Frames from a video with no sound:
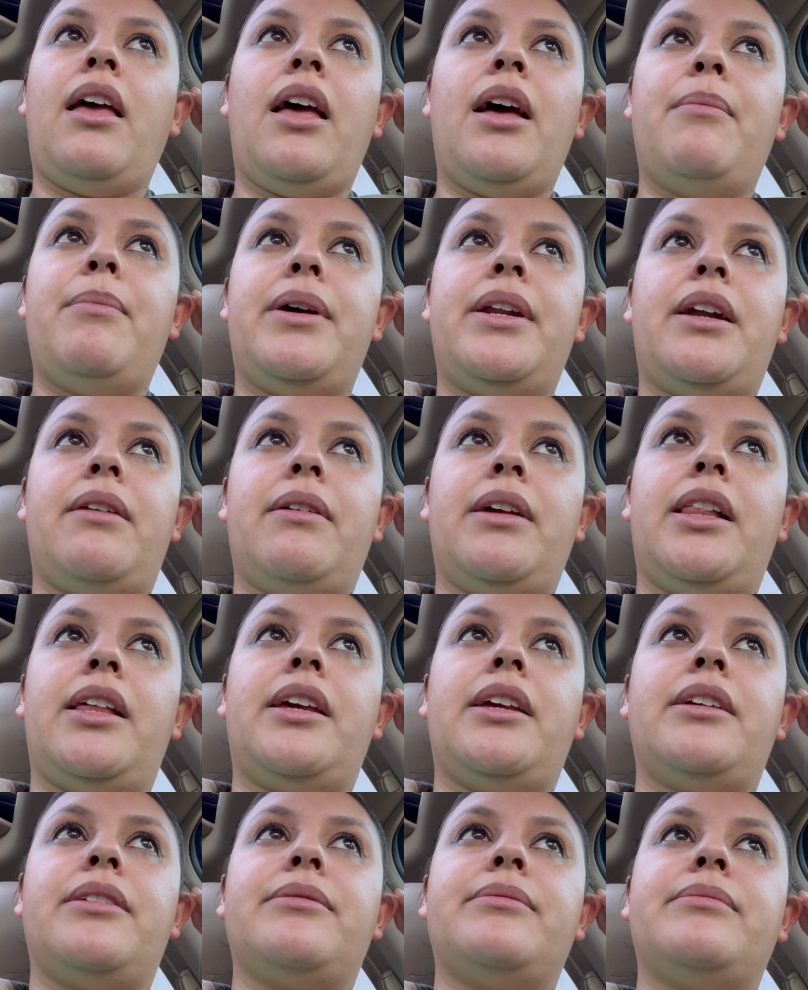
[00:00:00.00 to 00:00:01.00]
but not
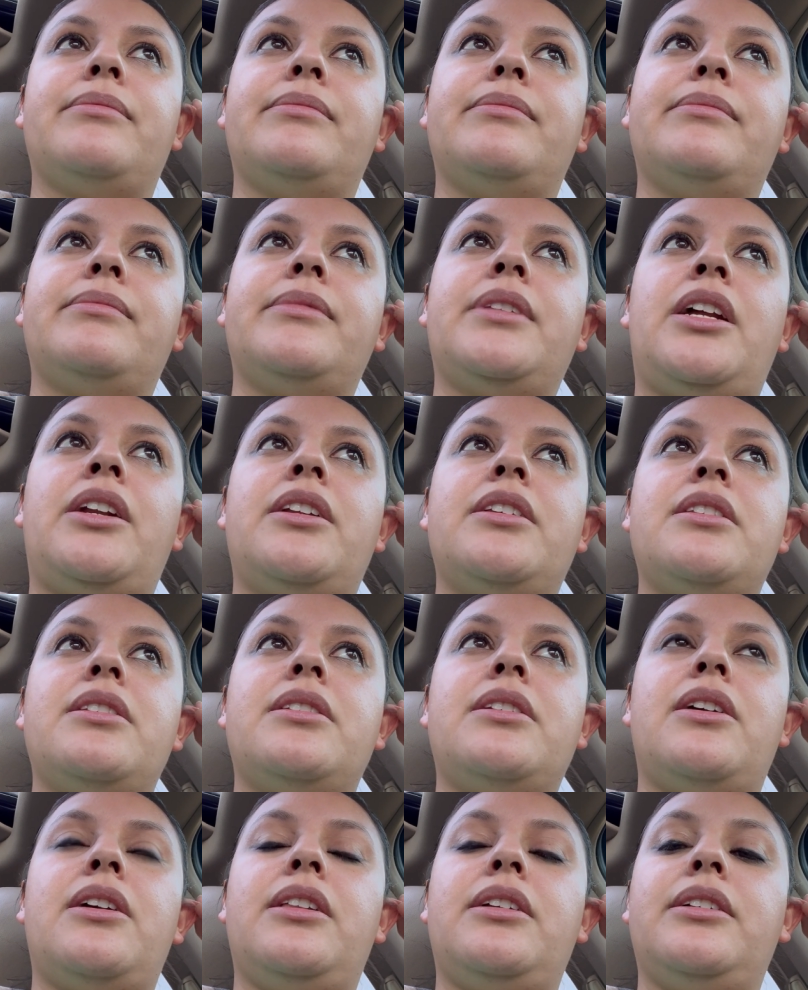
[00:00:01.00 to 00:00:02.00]
really, not
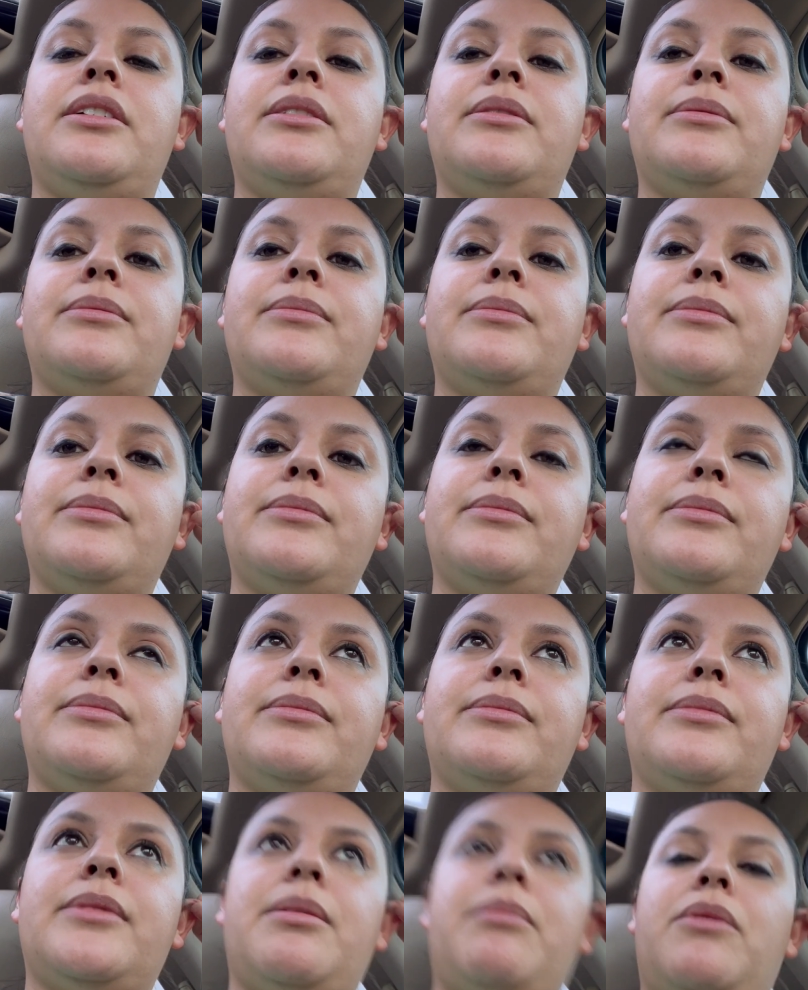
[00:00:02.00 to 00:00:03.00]
necessarily.
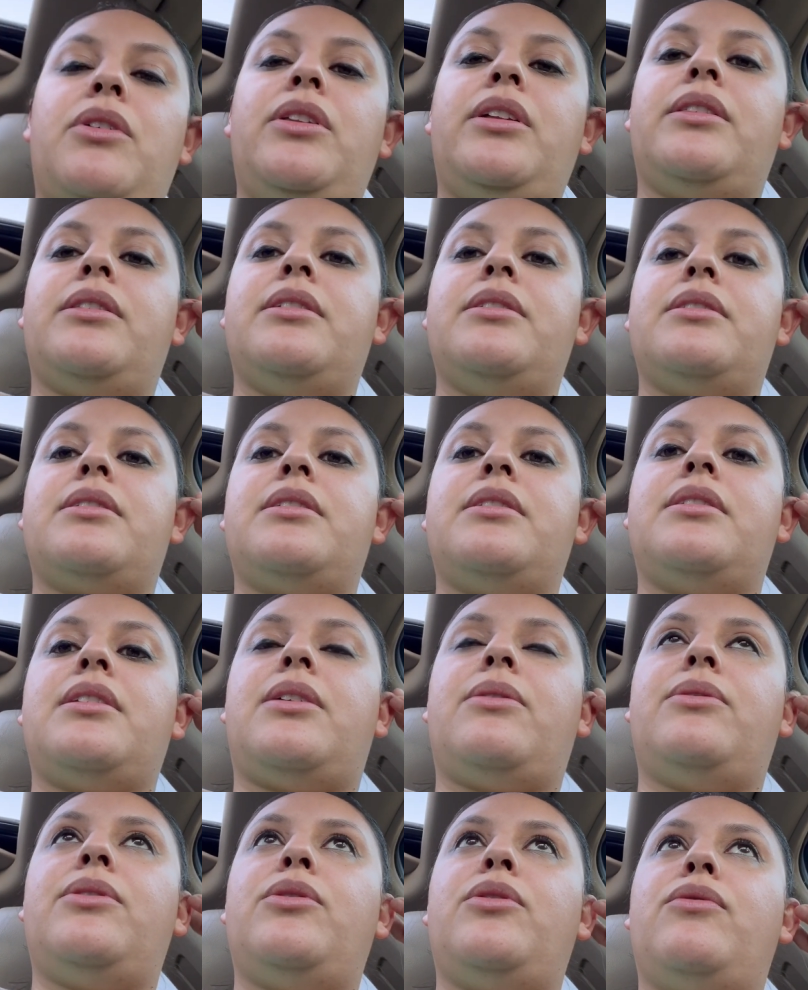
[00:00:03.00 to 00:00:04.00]
I'm going like this because I
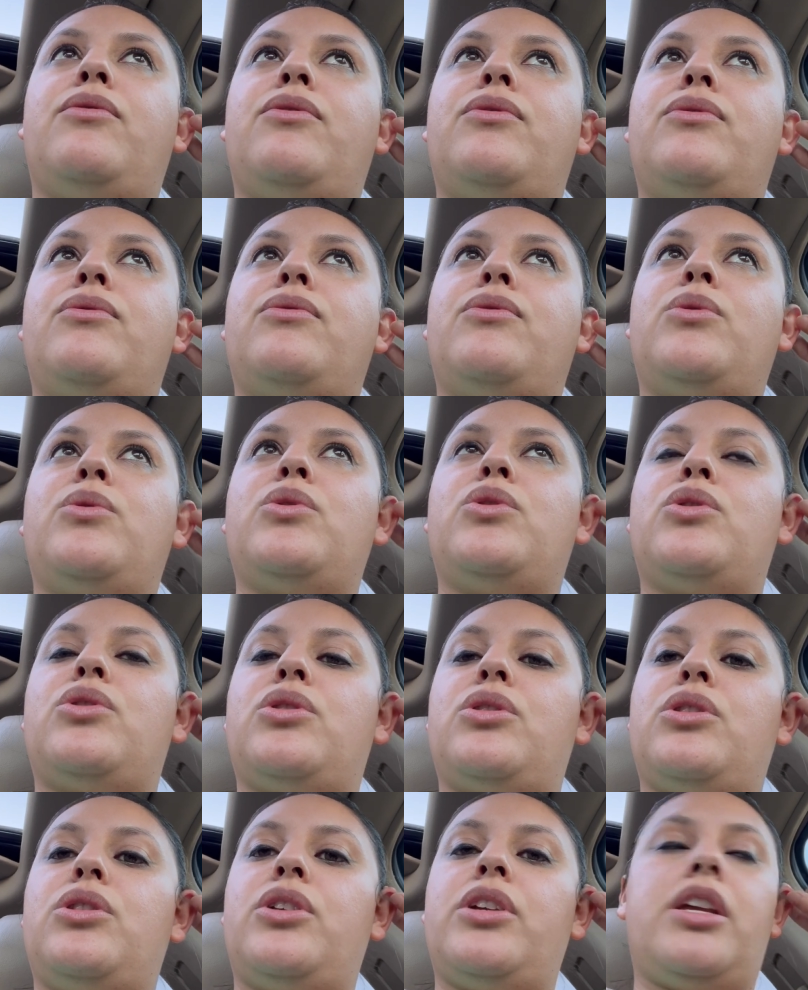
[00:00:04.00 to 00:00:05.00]
don't know if who's
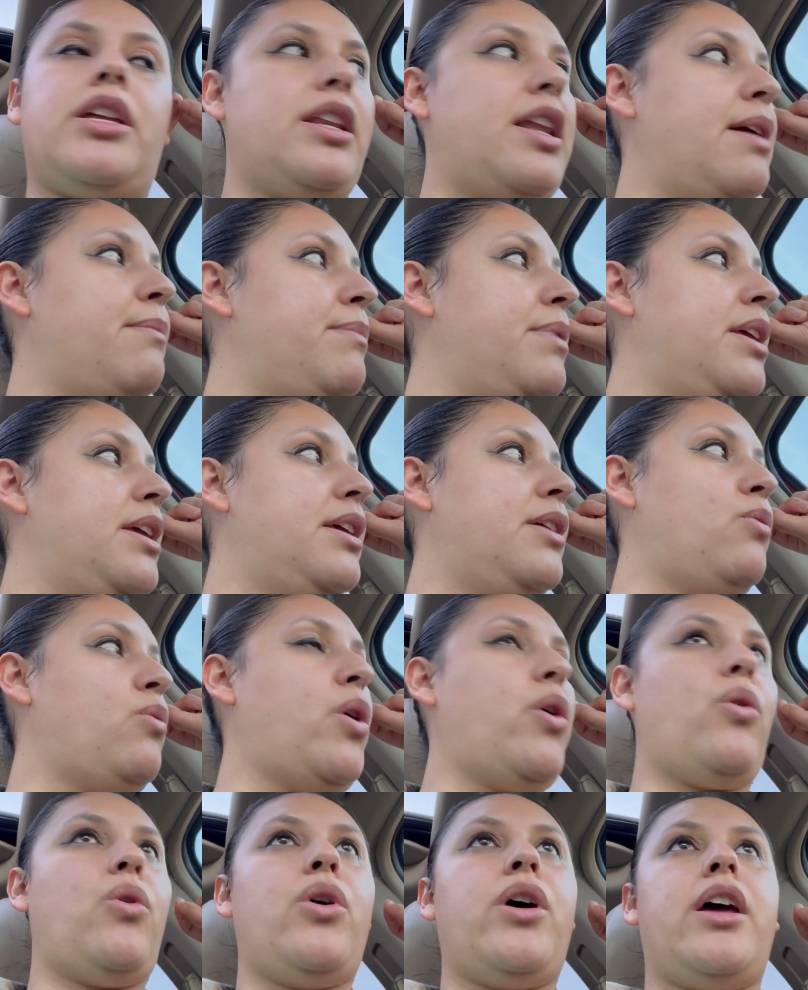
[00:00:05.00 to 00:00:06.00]
looking at me
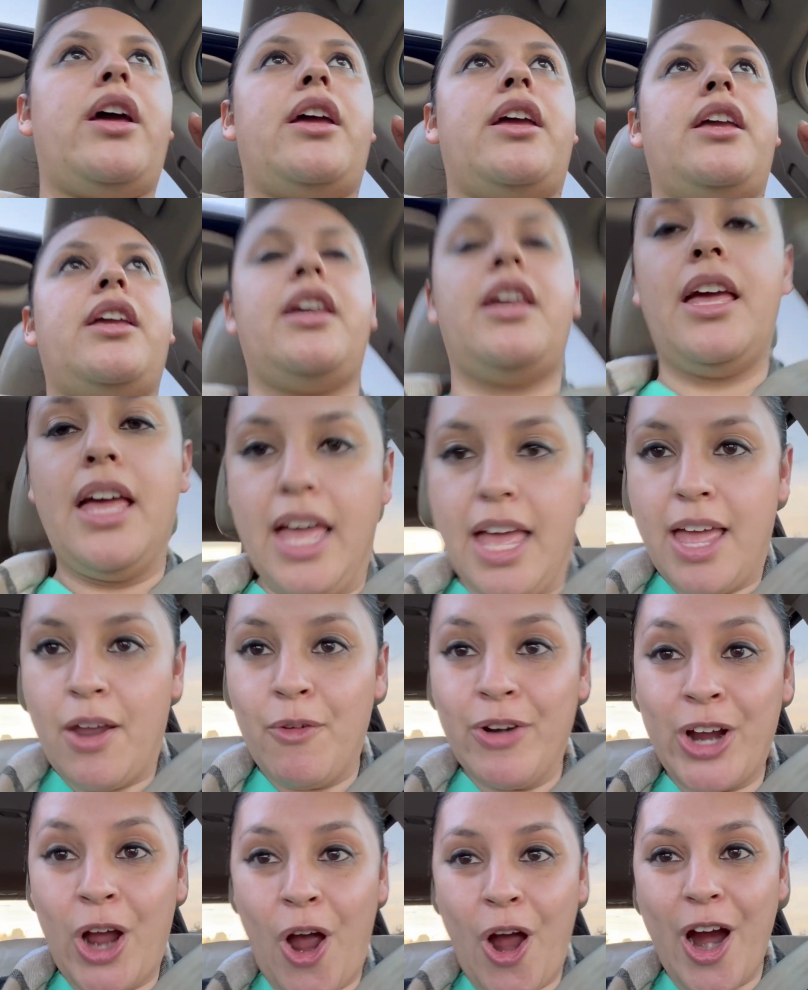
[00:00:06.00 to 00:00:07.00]
while I
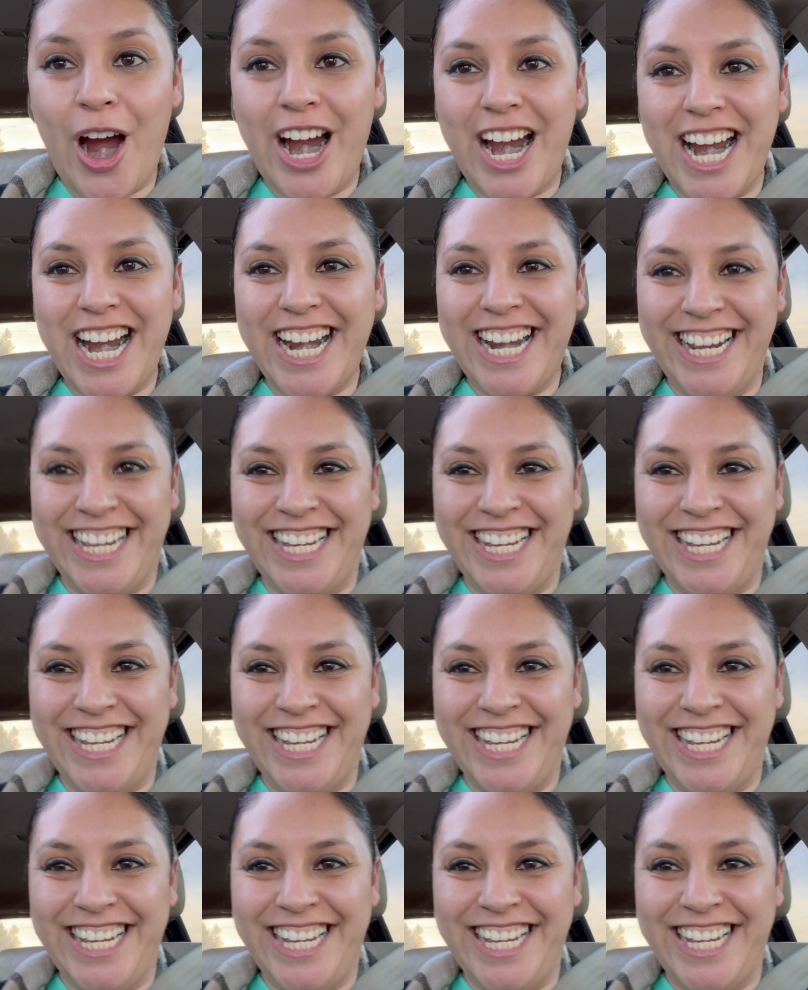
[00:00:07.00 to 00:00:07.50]
record.